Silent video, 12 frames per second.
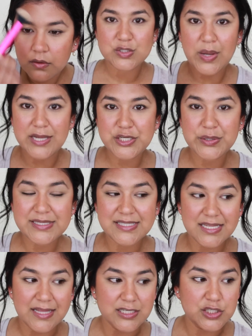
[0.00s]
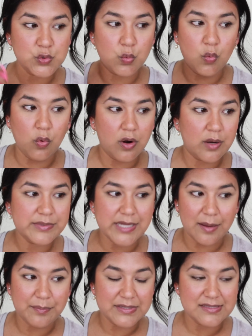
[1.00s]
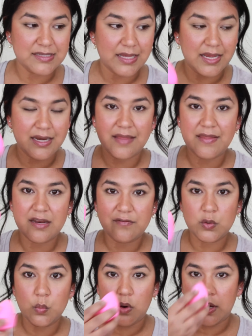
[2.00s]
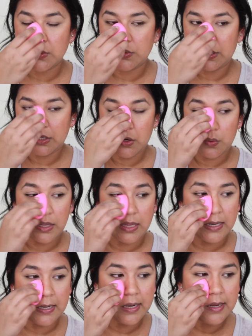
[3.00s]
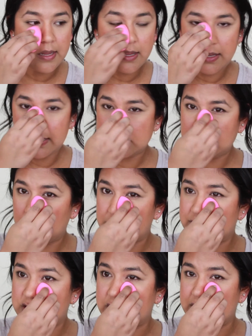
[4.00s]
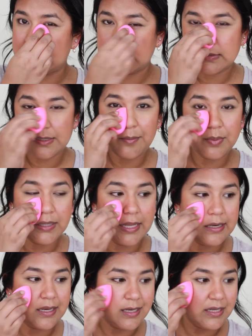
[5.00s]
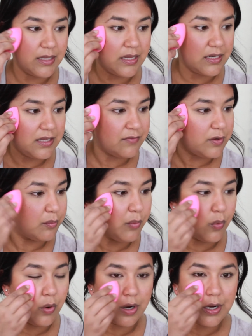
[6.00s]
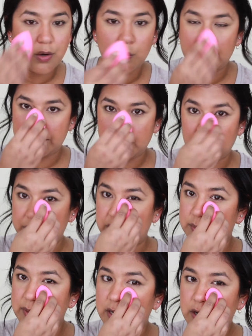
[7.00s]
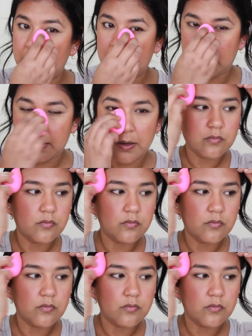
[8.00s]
So as you can see, that just warmed up the skin. And then if you want, you can go in and sort of just blend it in even more with your beauty blender.